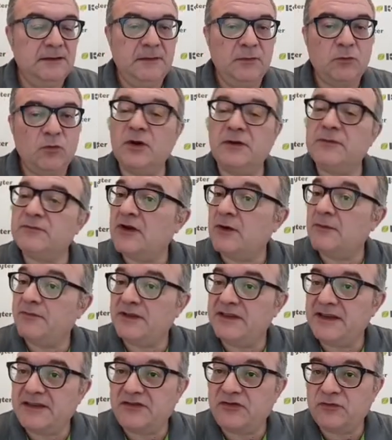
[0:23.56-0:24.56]
What
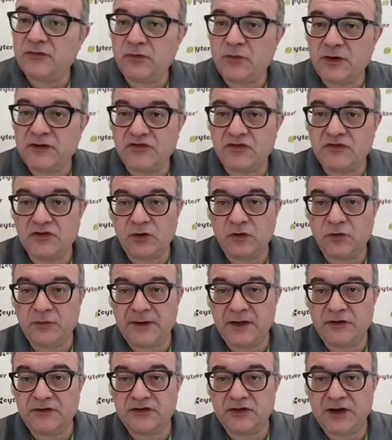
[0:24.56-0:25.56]
properties do we want to know
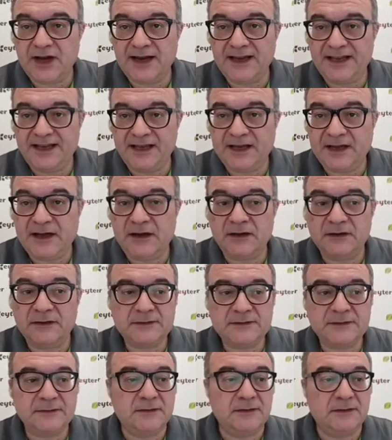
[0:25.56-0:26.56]
about dry air?
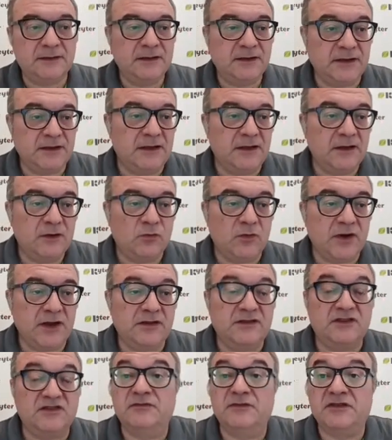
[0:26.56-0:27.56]

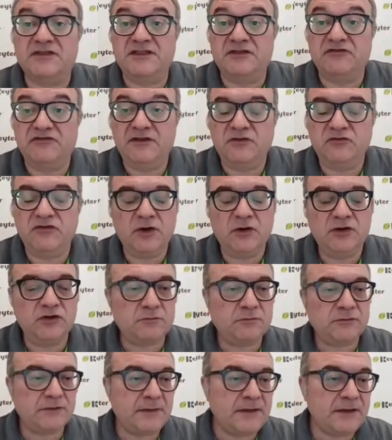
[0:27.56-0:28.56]
Well, the specific
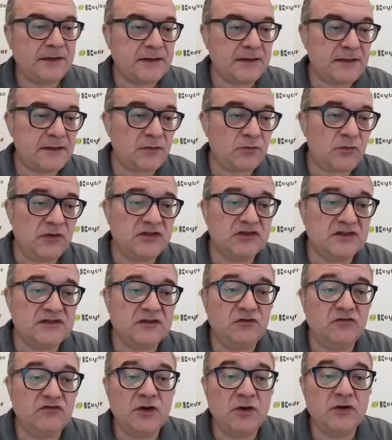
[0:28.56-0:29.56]
volume, which is
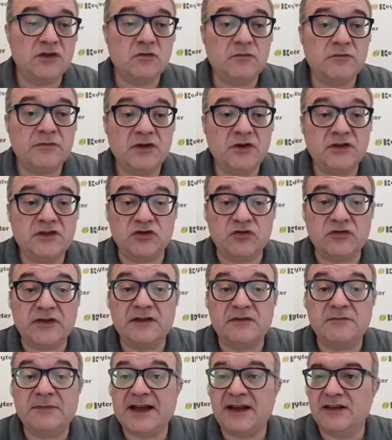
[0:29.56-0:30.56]
the volume per
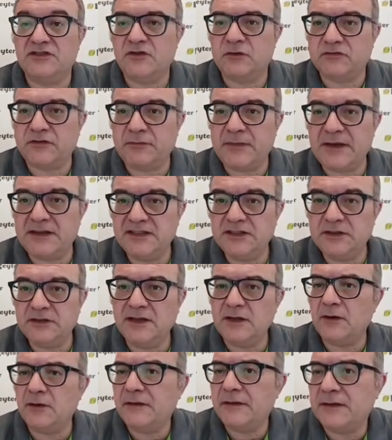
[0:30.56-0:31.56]
unit mass of a
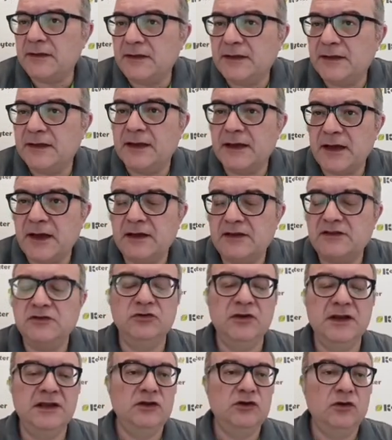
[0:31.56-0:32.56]
material, a
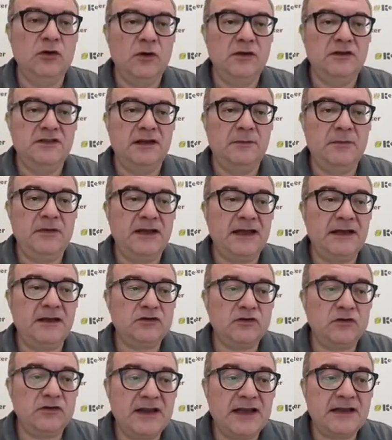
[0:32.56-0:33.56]
strange concept
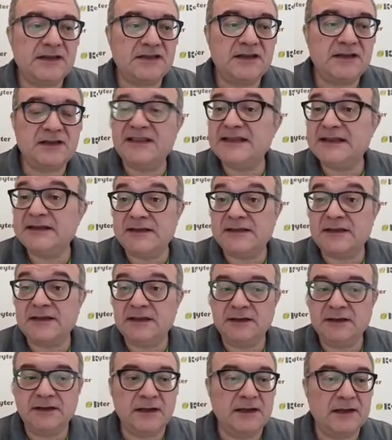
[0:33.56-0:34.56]
linked to density,
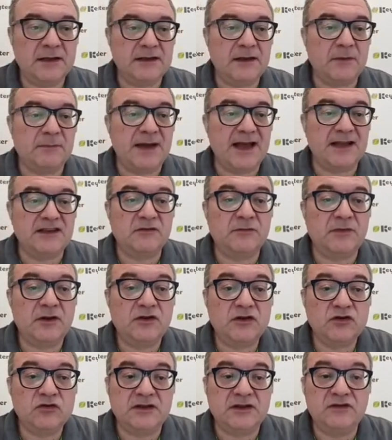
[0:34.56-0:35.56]
the mass per
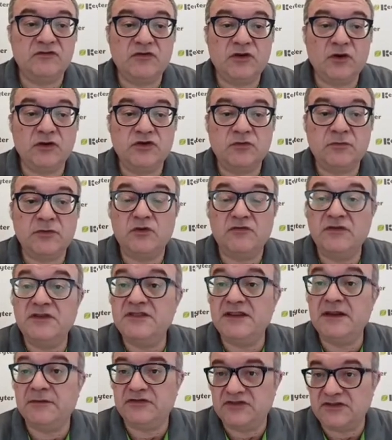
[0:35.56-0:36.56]
unit volume of a
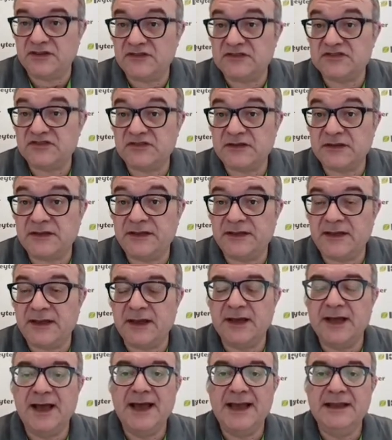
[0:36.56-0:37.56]
substance,
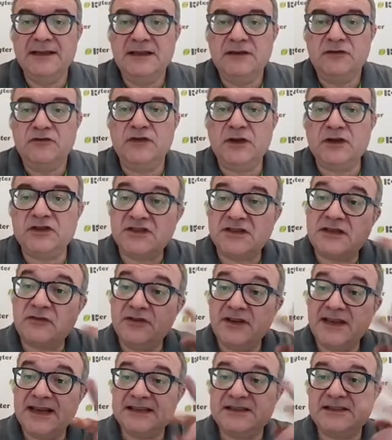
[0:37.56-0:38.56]
and inversely
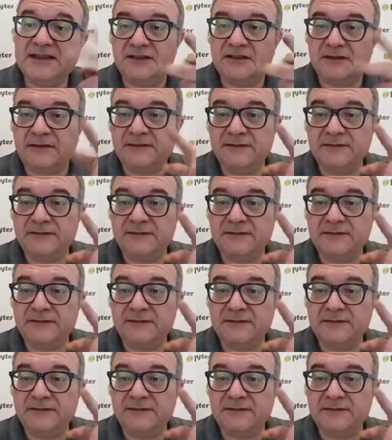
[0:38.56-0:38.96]
related.